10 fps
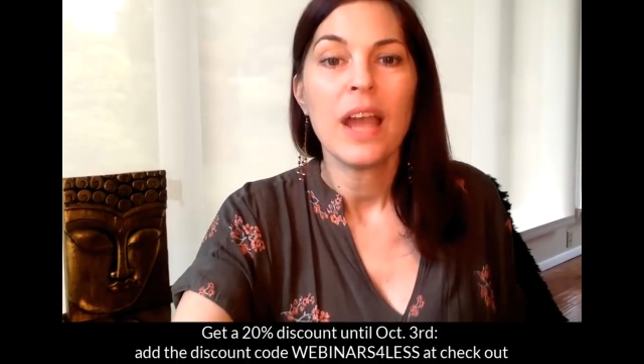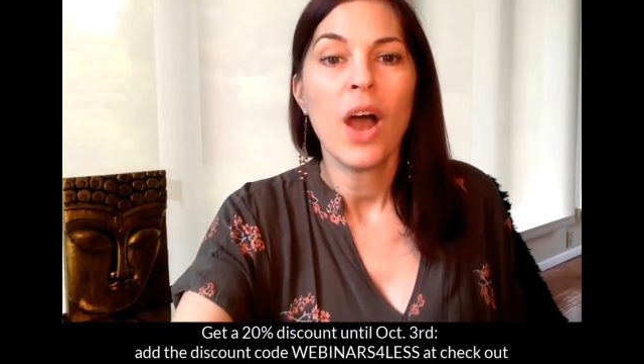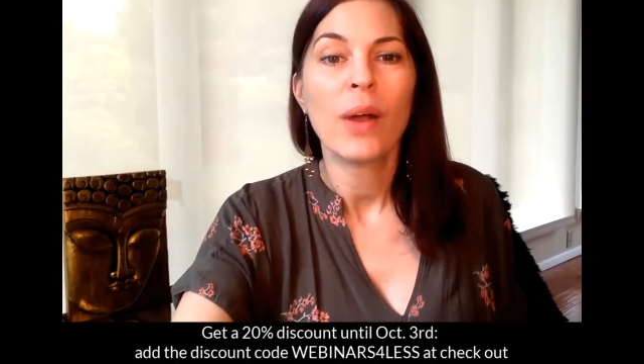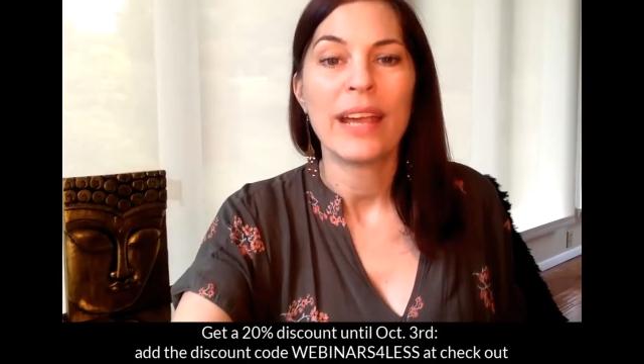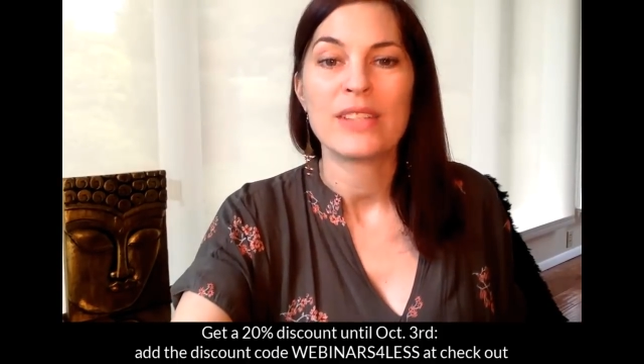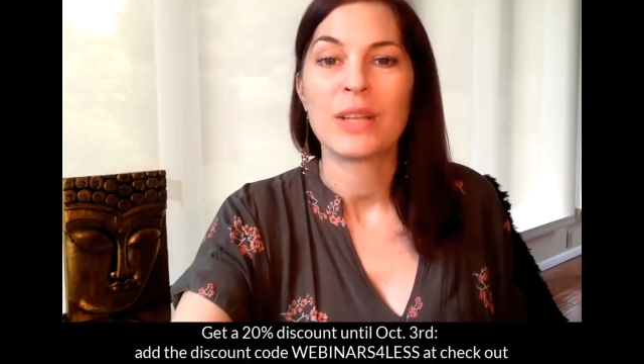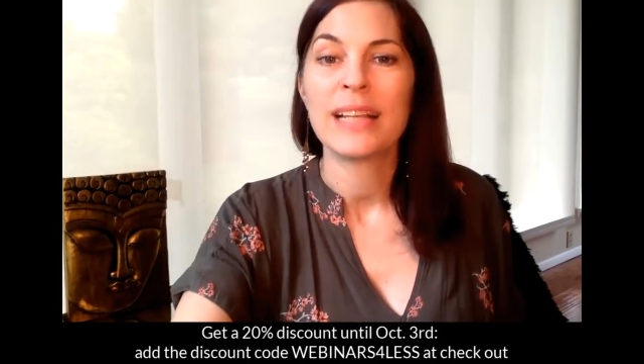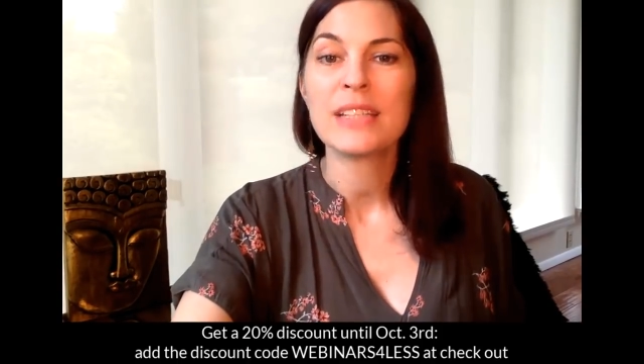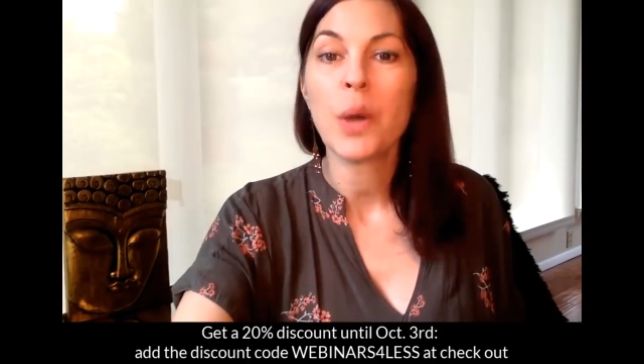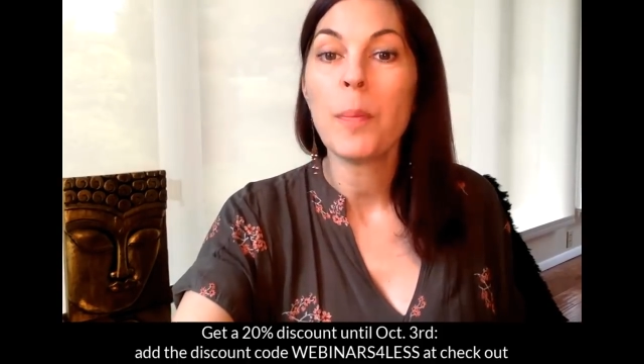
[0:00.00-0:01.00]
Okay, so
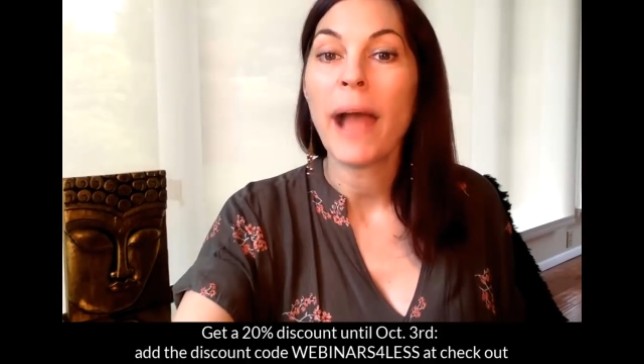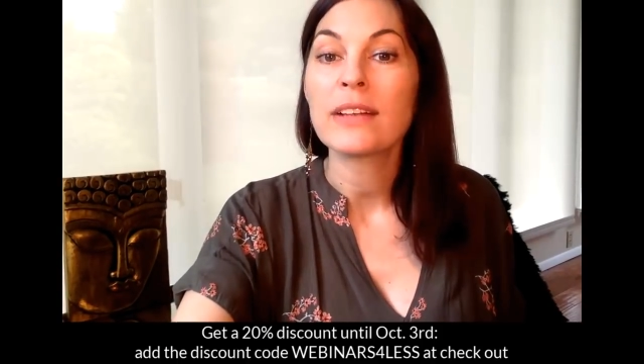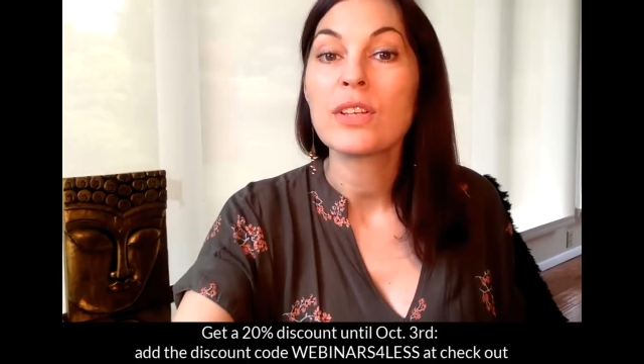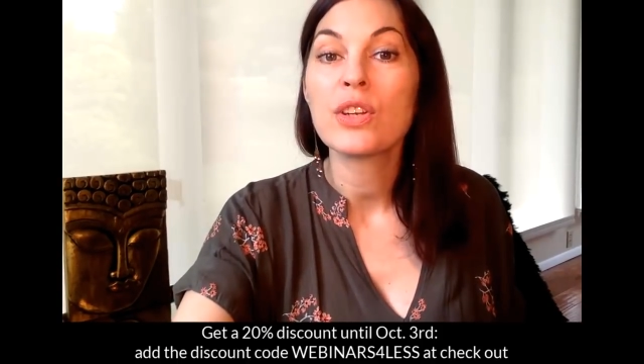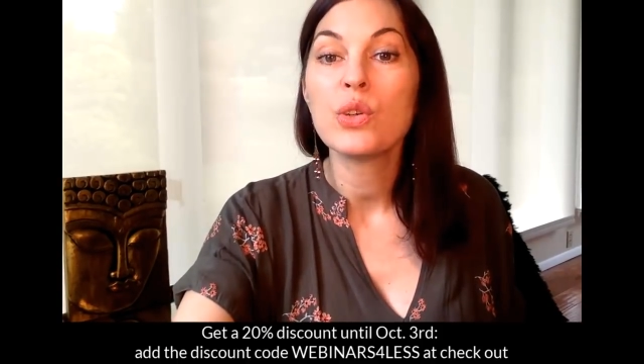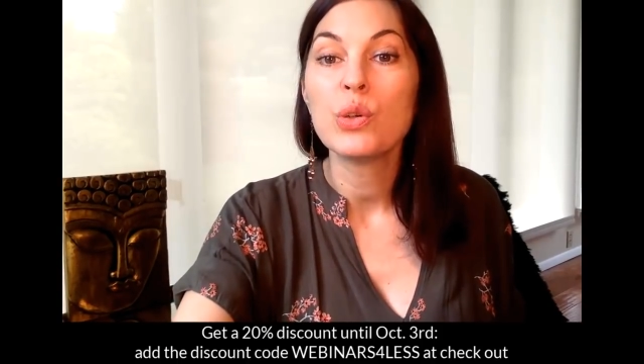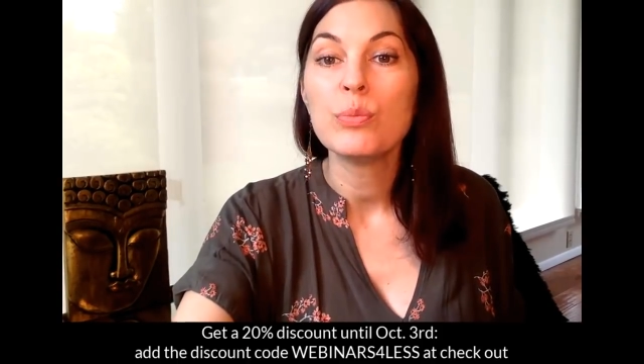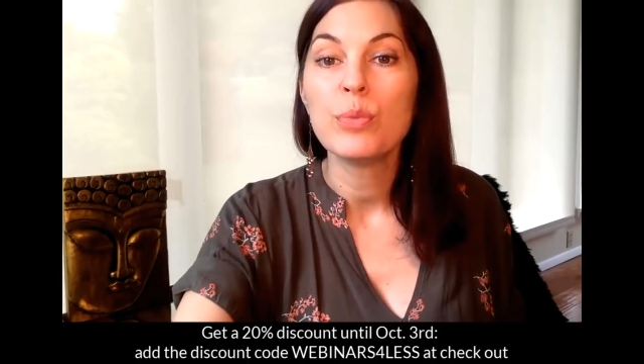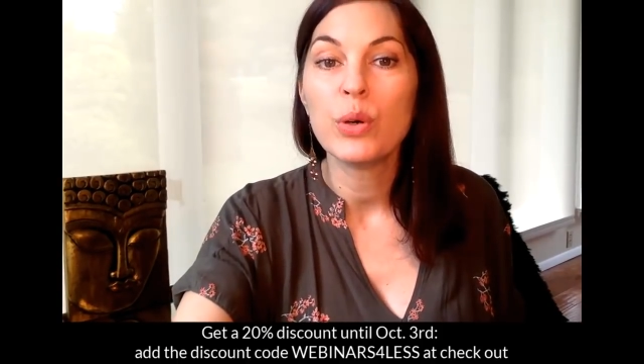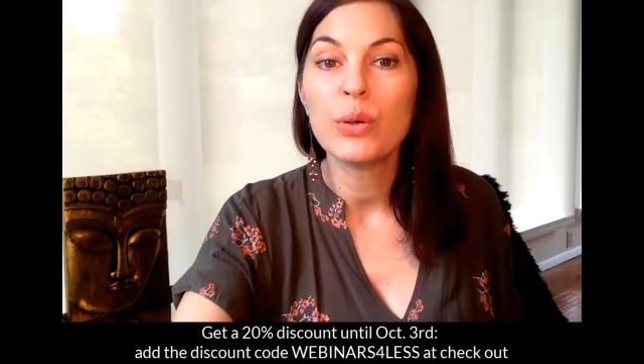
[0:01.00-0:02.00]
let's go back to the new
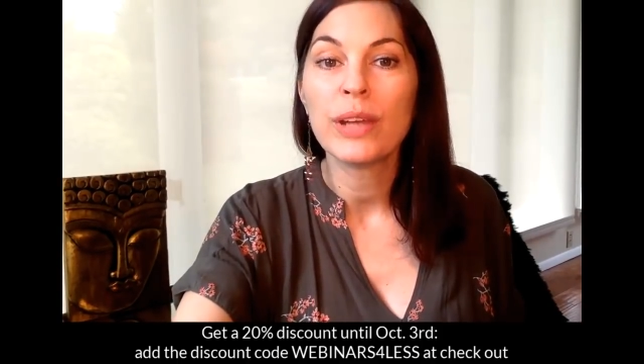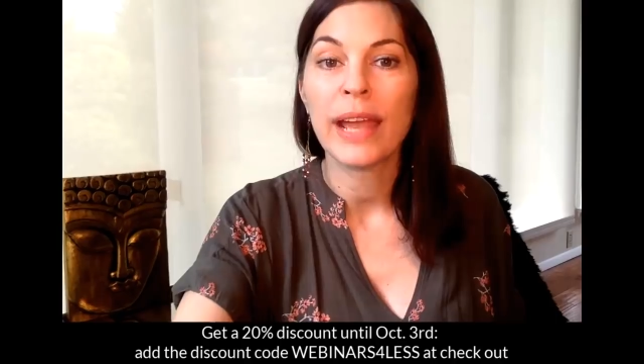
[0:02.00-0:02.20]
moon,